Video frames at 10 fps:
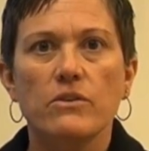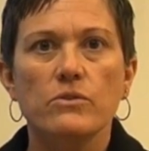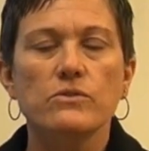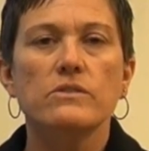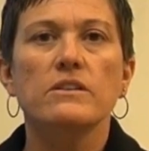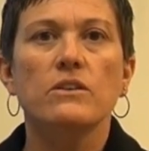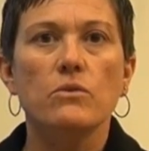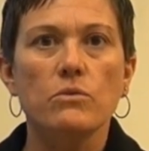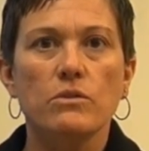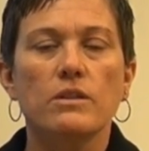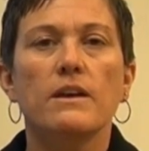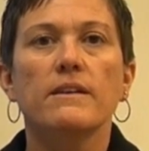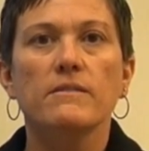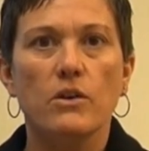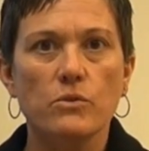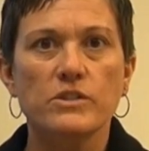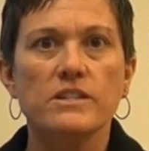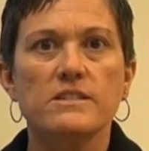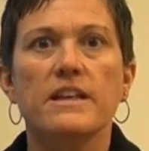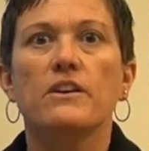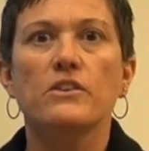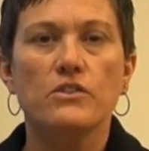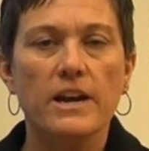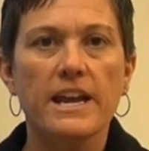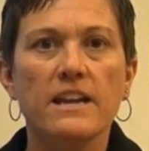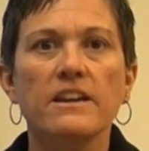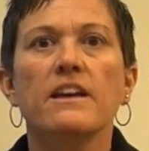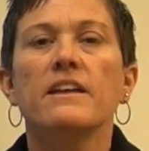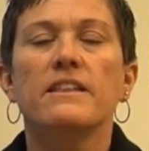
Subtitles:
those youth coaches that are trained,